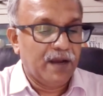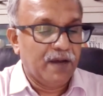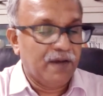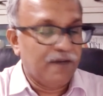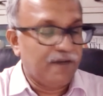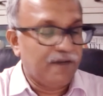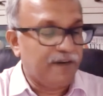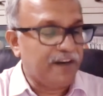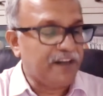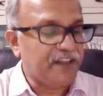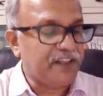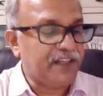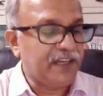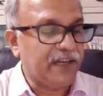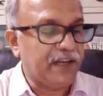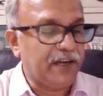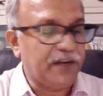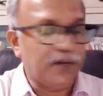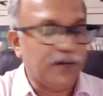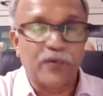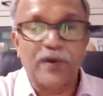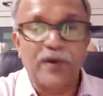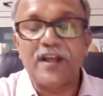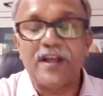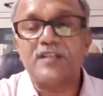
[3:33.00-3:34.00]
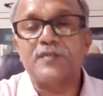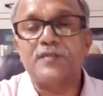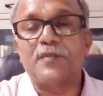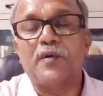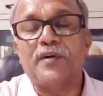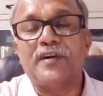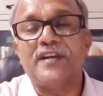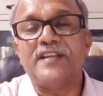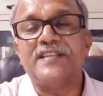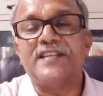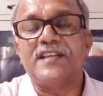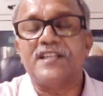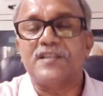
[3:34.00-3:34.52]
Fresh chilled tuna
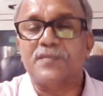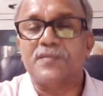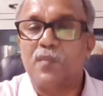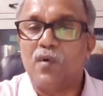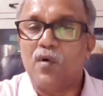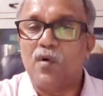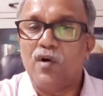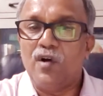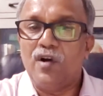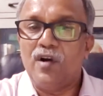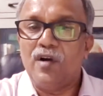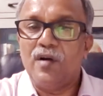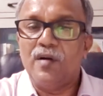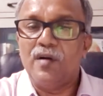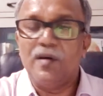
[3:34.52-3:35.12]
export is a small